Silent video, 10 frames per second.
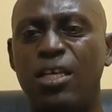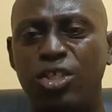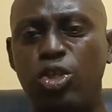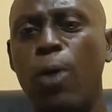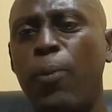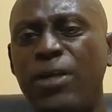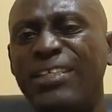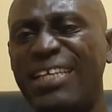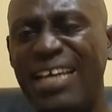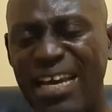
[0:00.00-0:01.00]

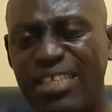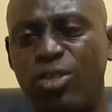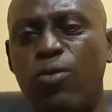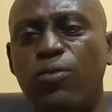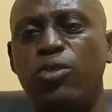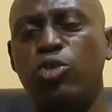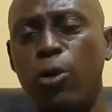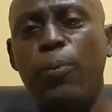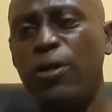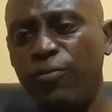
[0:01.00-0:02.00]
0.38 to
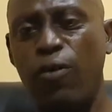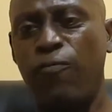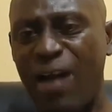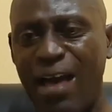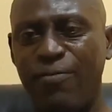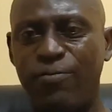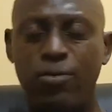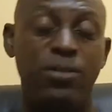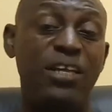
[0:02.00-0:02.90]
0.45.